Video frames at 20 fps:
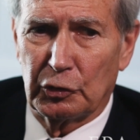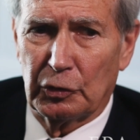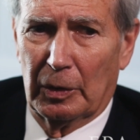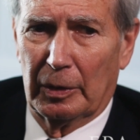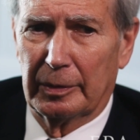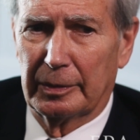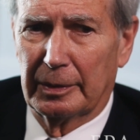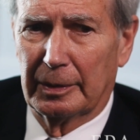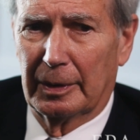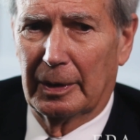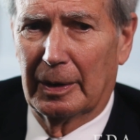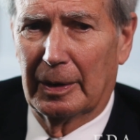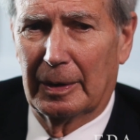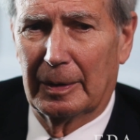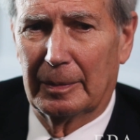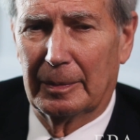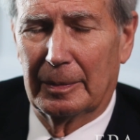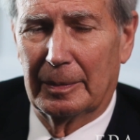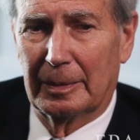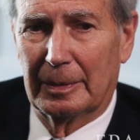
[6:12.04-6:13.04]
certain
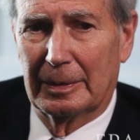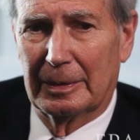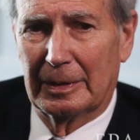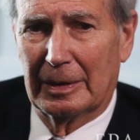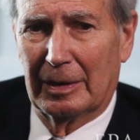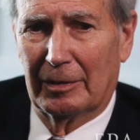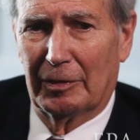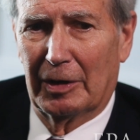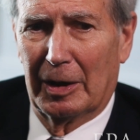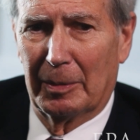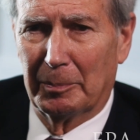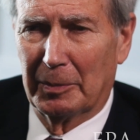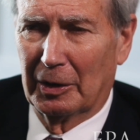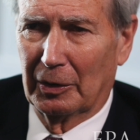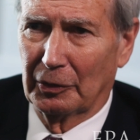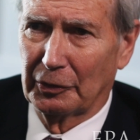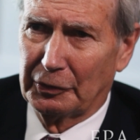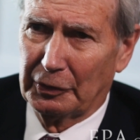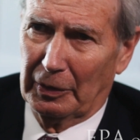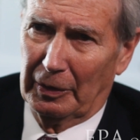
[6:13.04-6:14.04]
uh, of our
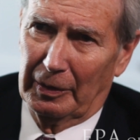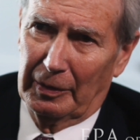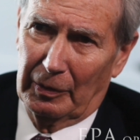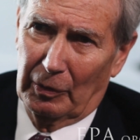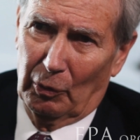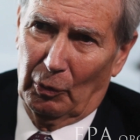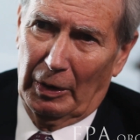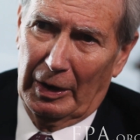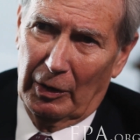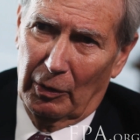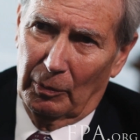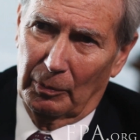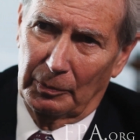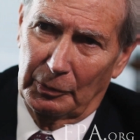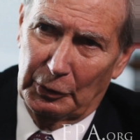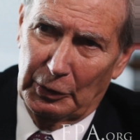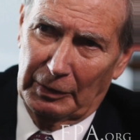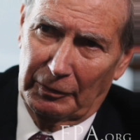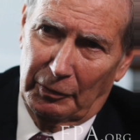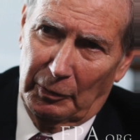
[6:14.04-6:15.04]
military
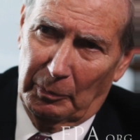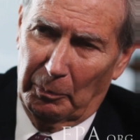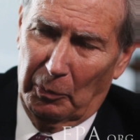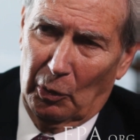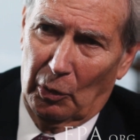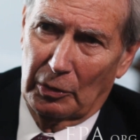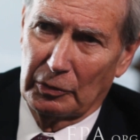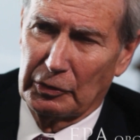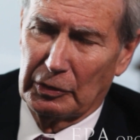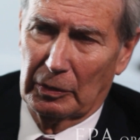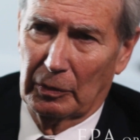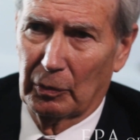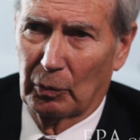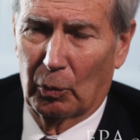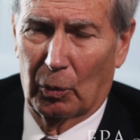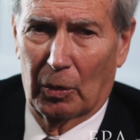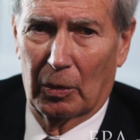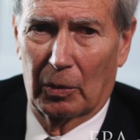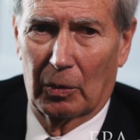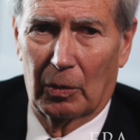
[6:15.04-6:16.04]
around different parts of the
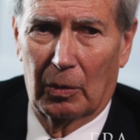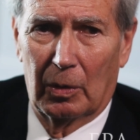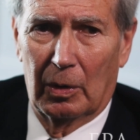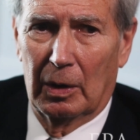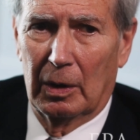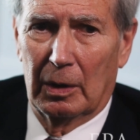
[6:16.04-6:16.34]
world,